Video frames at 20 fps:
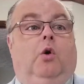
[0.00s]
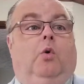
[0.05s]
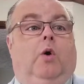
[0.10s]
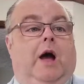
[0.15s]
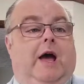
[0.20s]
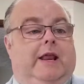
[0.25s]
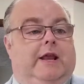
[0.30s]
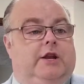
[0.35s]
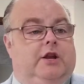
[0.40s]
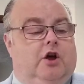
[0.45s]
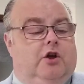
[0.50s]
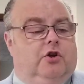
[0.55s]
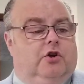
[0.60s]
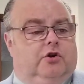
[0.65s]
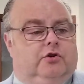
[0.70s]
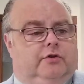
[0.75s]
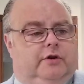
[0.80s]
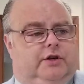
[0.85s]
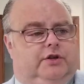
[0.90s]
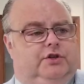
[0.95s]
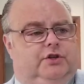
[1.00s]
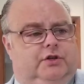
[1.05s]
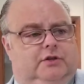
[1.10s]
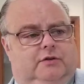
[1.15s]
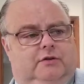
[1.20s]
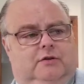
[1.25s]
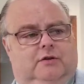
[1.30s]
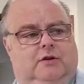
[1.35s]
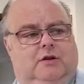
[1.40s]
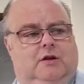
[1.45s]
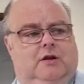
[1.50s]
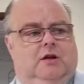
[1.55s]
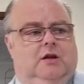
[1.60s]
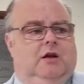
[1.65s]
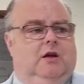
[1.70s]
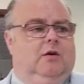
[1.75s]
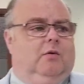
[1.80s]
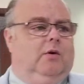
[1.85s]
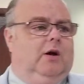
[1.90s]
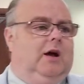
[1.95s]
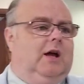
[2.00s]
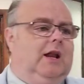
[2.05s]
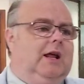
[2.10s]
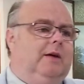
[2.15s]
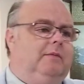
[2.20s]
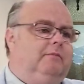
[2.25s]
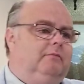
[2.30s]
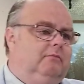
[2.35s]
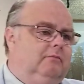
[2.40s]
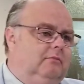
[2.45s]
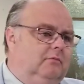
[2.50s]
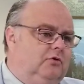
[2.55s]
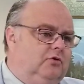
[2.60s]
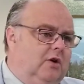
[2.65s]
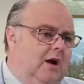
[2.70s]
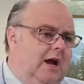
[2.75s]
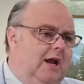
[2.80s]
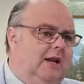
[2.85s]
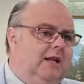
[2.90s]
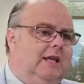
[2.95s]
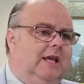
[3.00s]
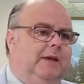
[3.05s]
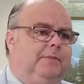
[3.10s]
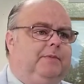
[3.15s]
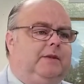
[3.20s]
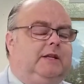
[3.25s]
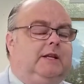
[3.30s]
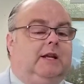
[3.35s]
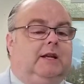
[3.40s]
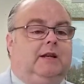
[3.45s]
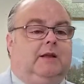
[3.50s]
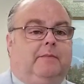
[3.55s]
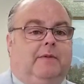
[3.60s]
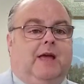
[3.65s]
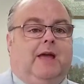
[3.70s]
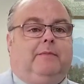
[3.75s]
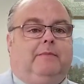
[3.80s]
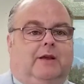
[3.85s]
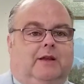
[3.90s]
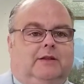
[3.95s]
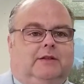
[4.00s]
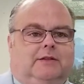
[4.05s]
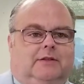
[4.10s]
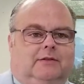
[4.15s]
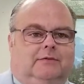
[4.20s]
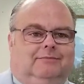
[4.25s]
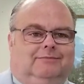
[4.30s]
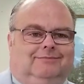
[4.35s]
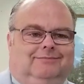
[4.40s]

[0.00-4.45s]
Well, how do you know you're a Christian? Well, I'm trying to keep the Ten Commandments.